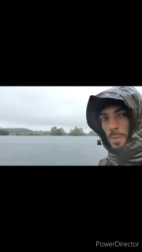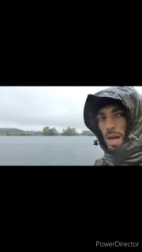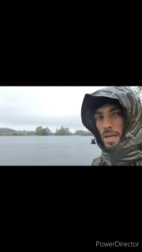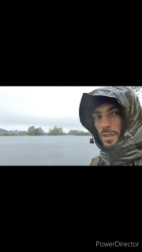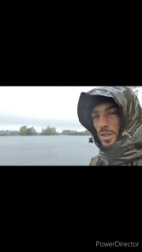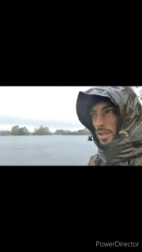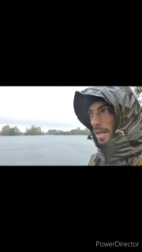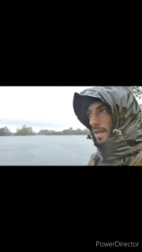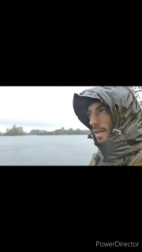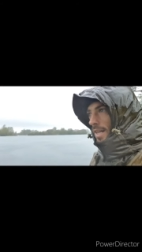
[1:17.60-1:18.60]
the plunge
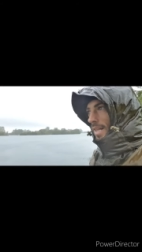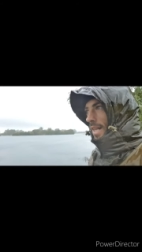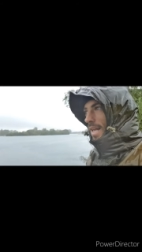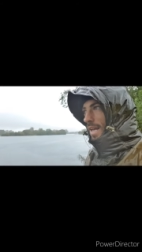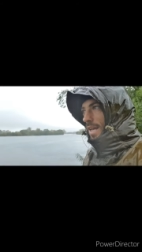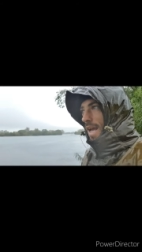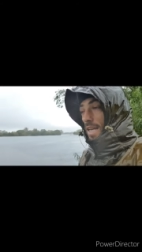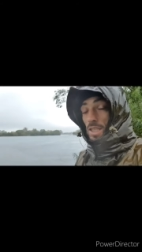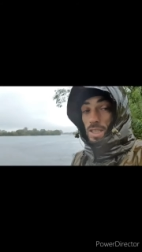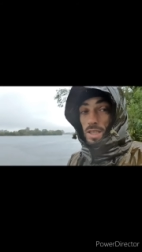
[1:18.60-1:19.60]
and uh,
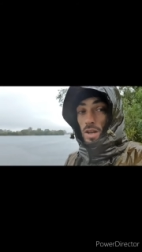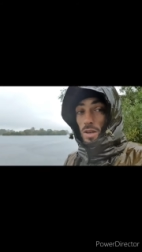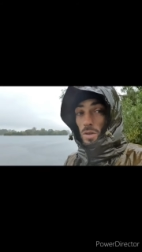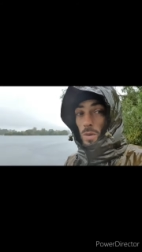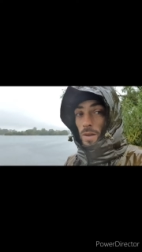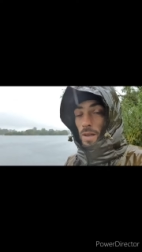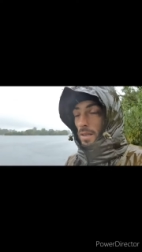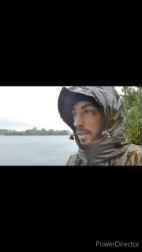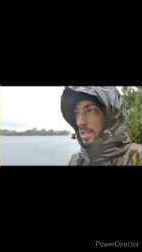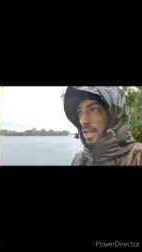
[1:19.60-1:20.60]
actually start doing
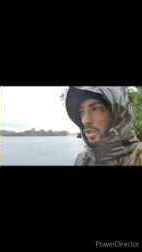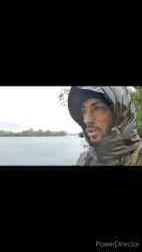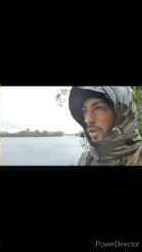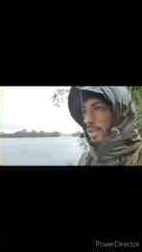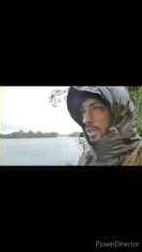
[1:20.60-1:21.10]
a session on it.